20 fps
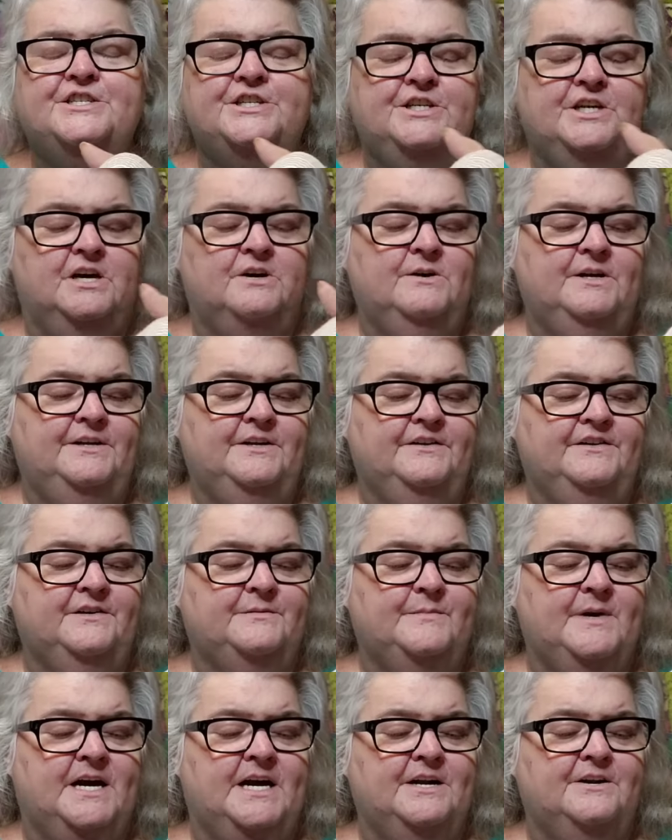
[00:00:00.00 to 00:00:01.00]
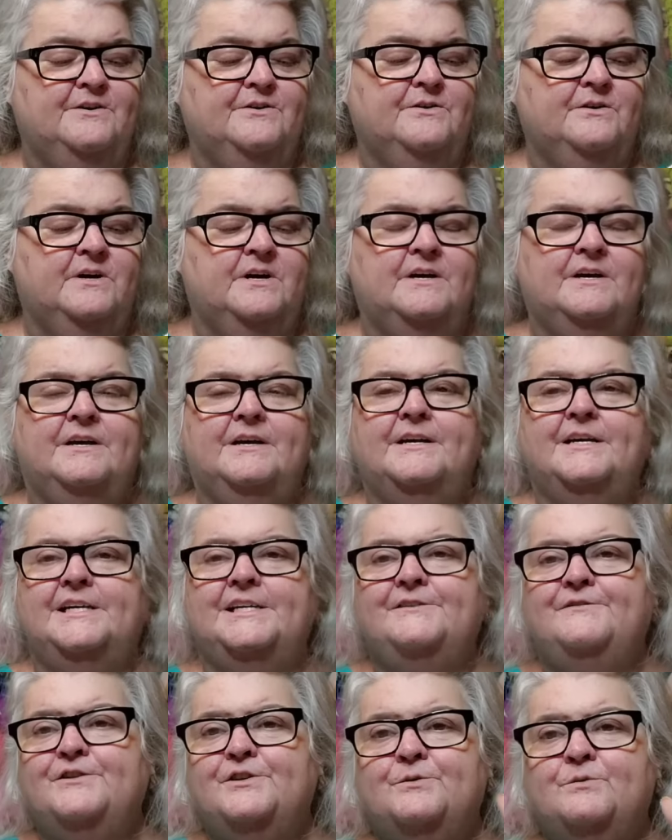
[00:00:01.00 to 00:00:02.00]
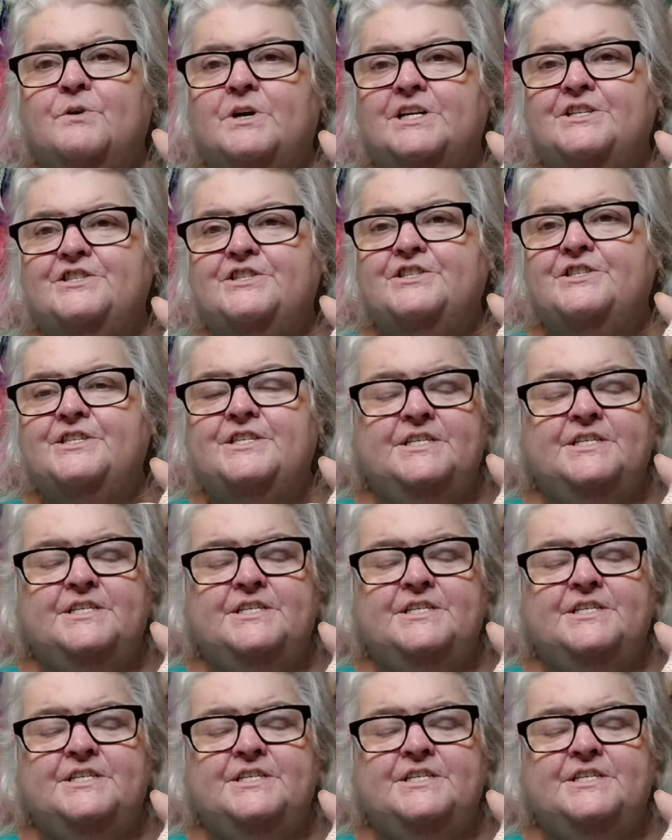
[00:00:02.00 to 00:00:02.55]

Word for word: You know, it doesn't matter if you're watching